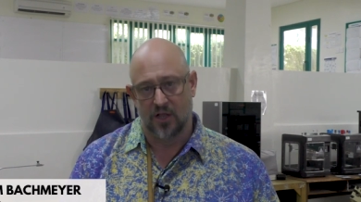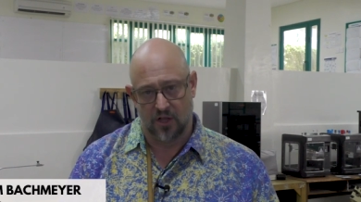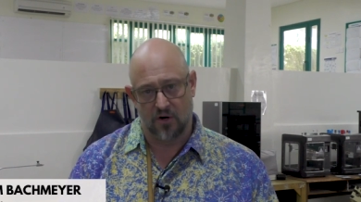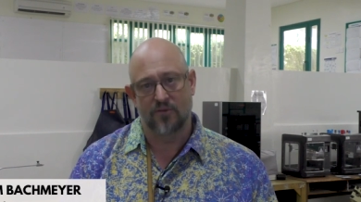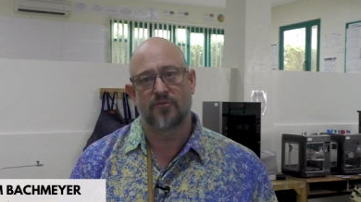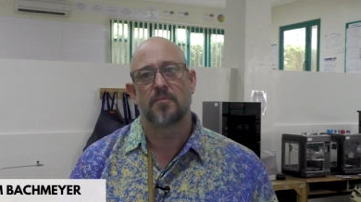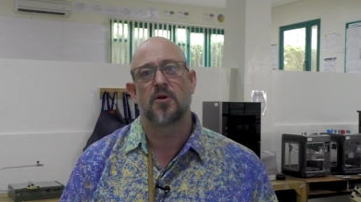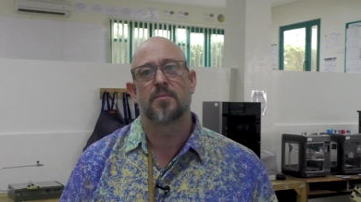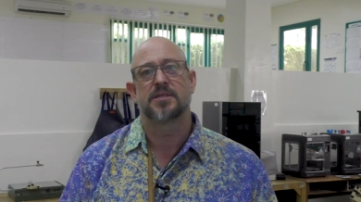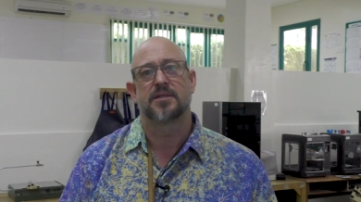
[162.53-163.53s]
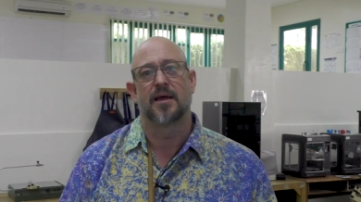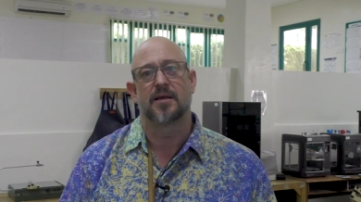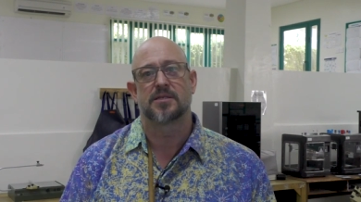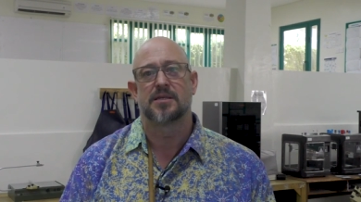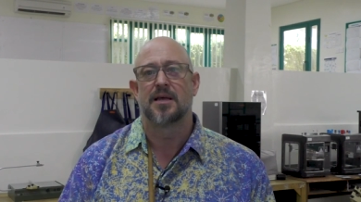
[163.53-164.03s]
learn from your
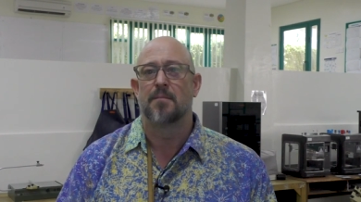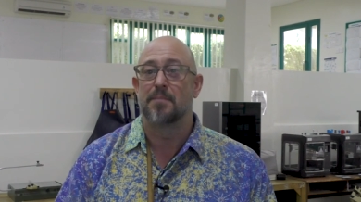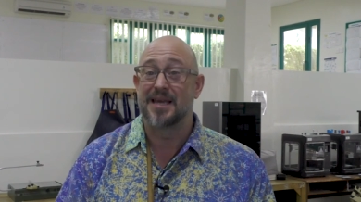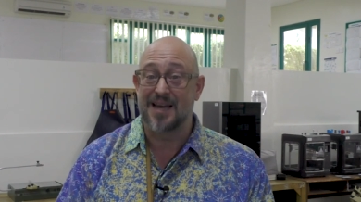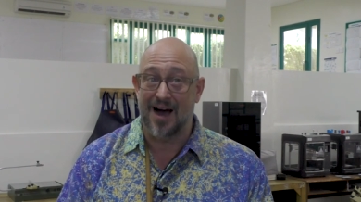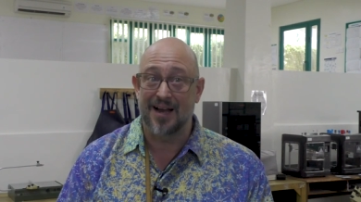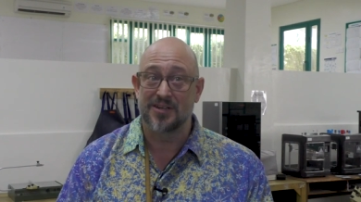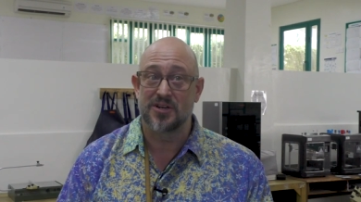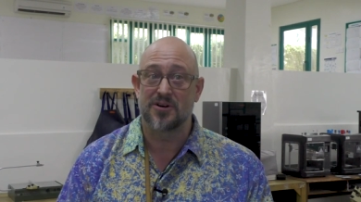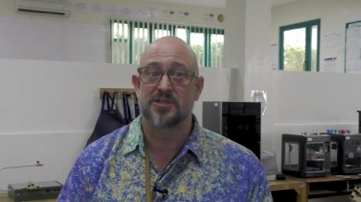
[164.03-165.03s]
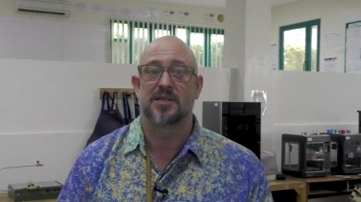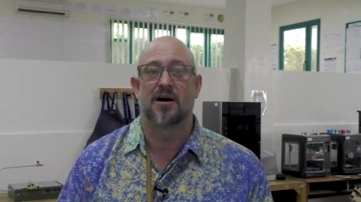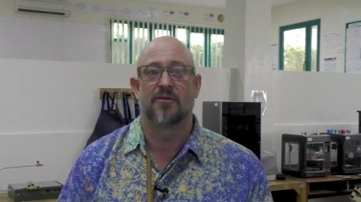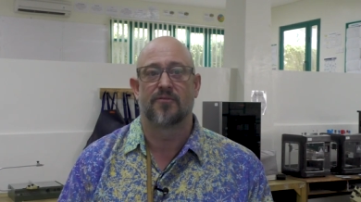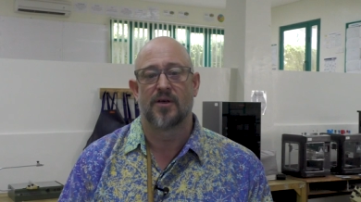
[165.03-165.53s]
mistakes, be kind to
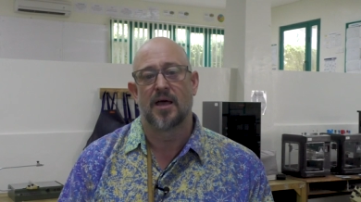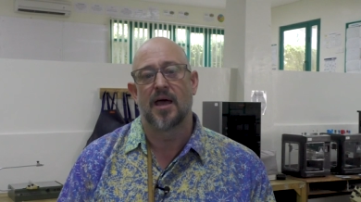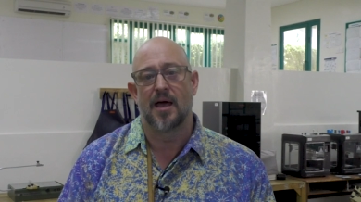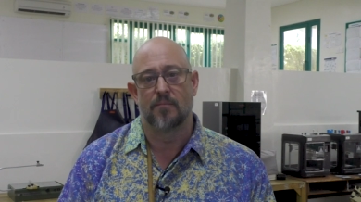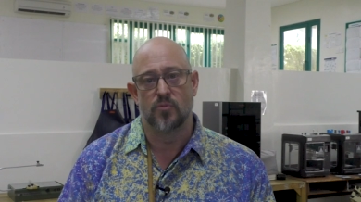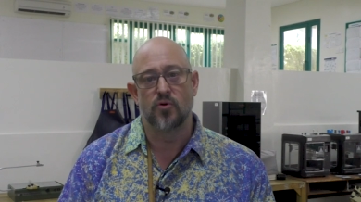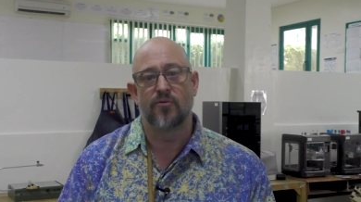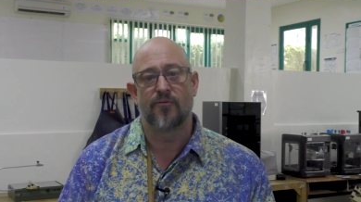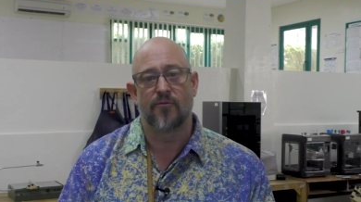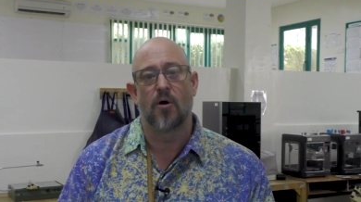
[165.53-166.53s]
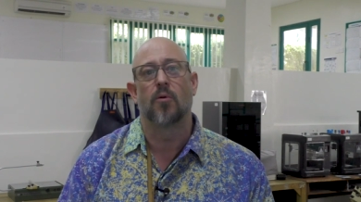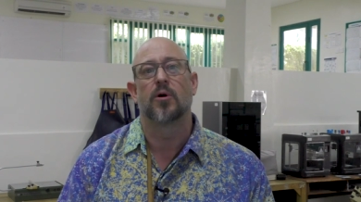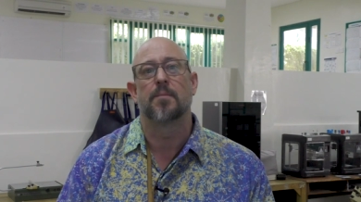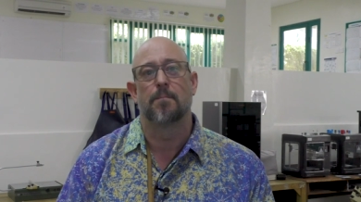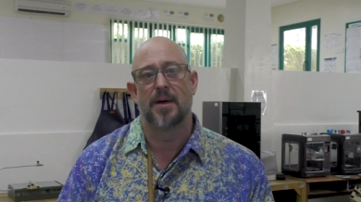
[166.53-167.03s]
yourself, and move
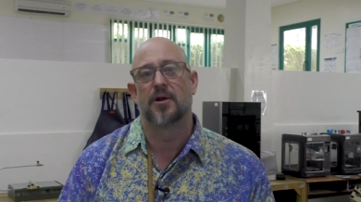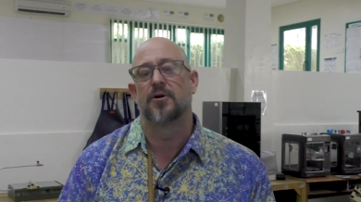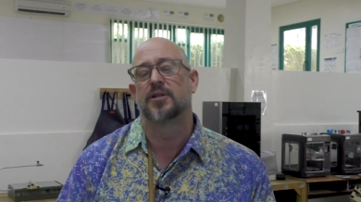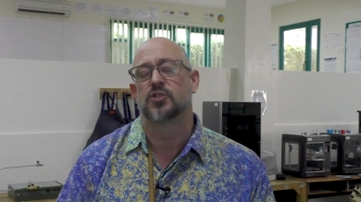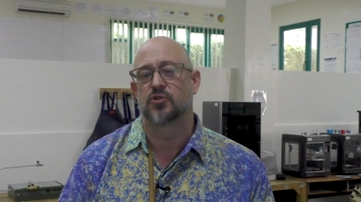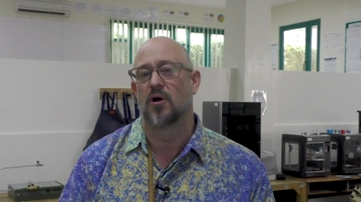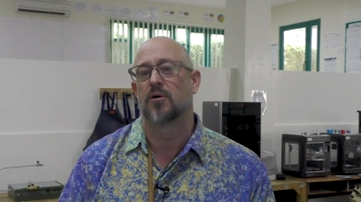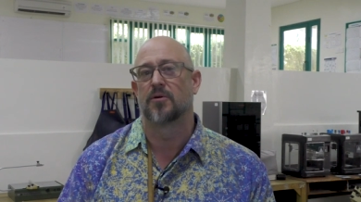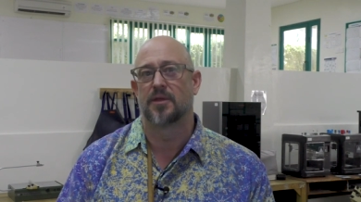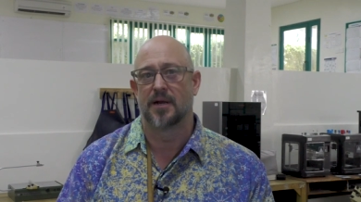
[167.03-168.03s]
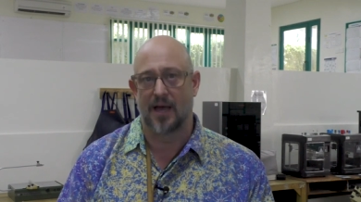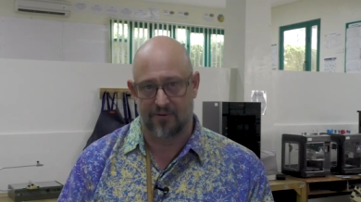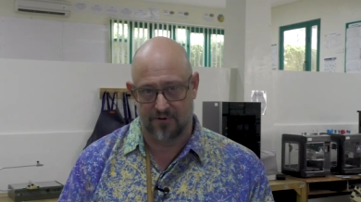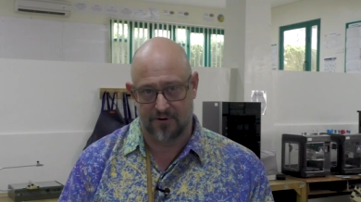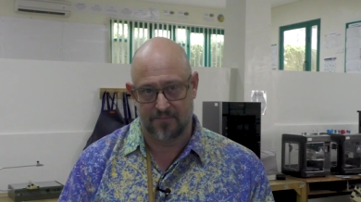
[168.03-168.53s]
forward better and stronger than
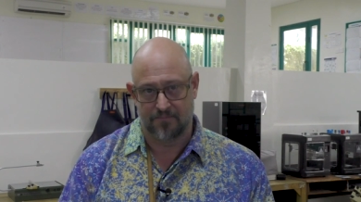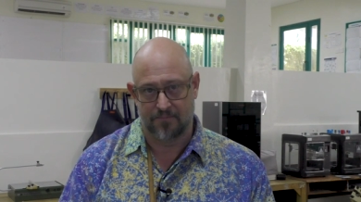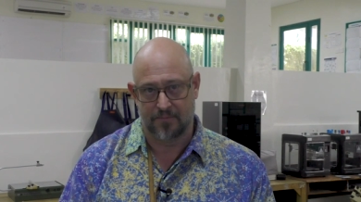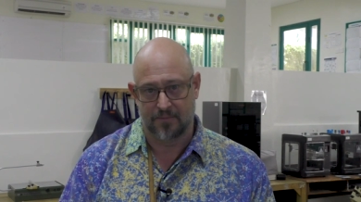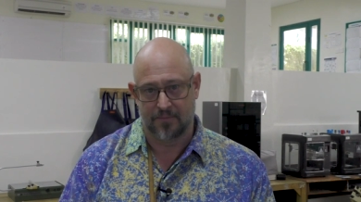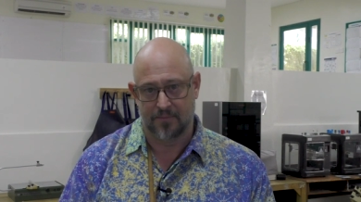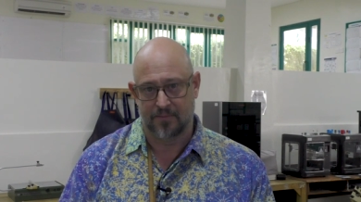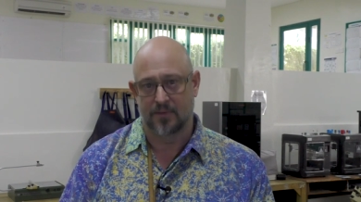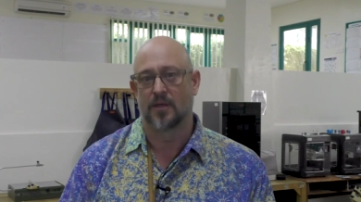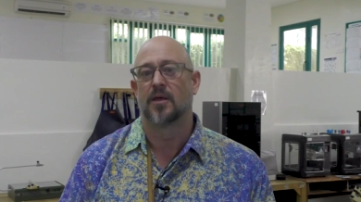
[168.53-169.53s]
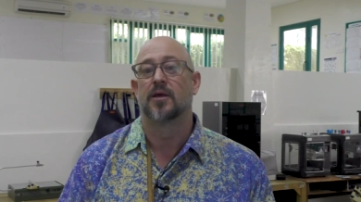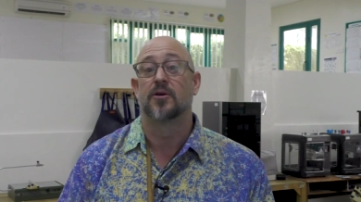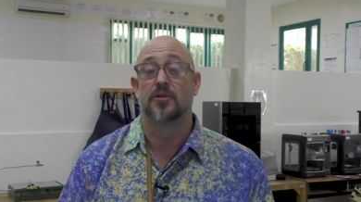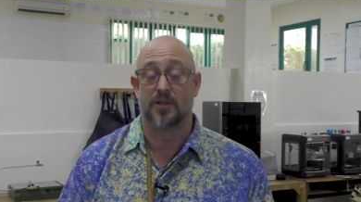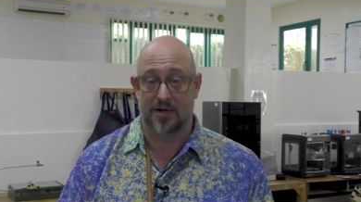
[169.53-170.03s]
ever.
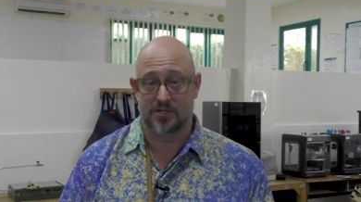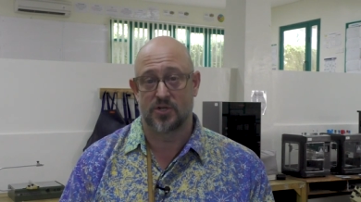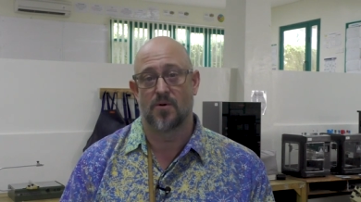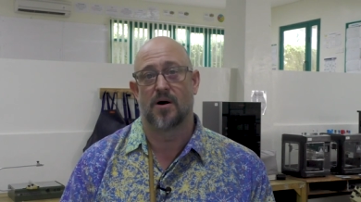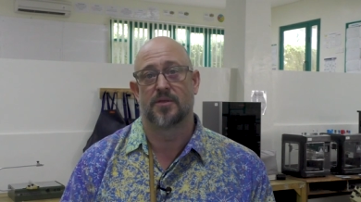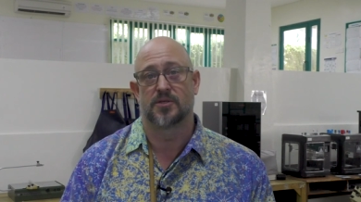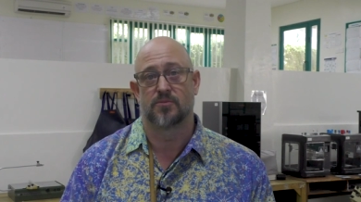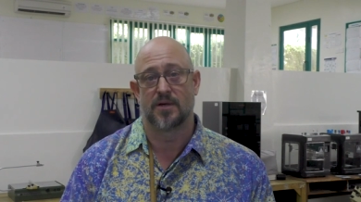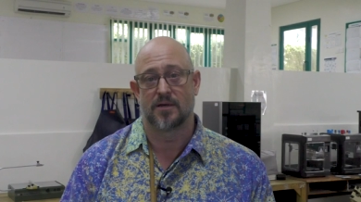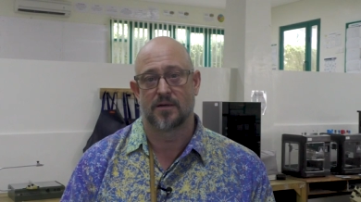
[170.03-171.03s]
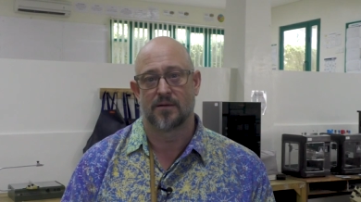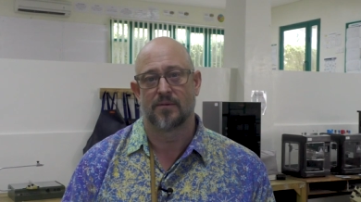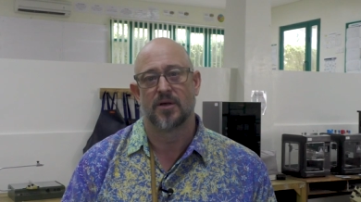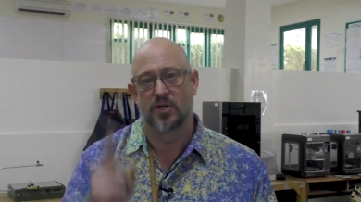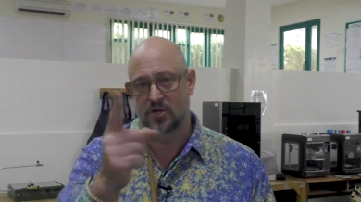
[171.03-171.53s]
Good luck to you all this week.
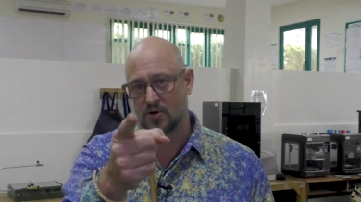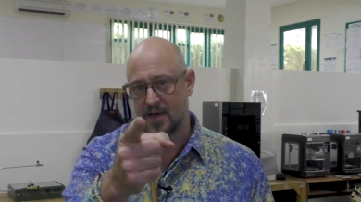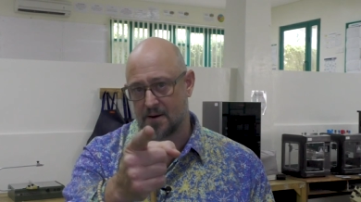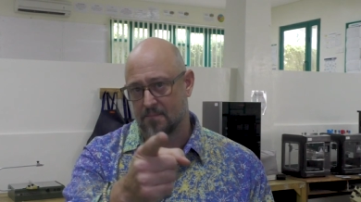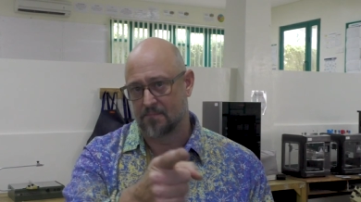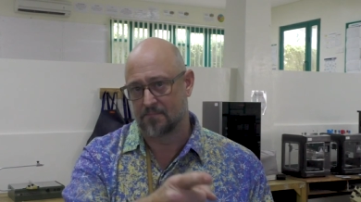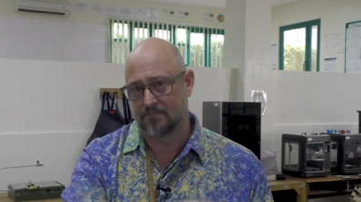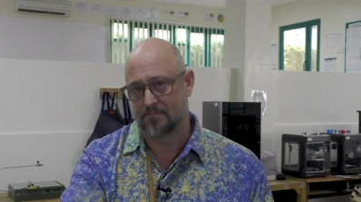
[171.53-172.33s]
Go get them.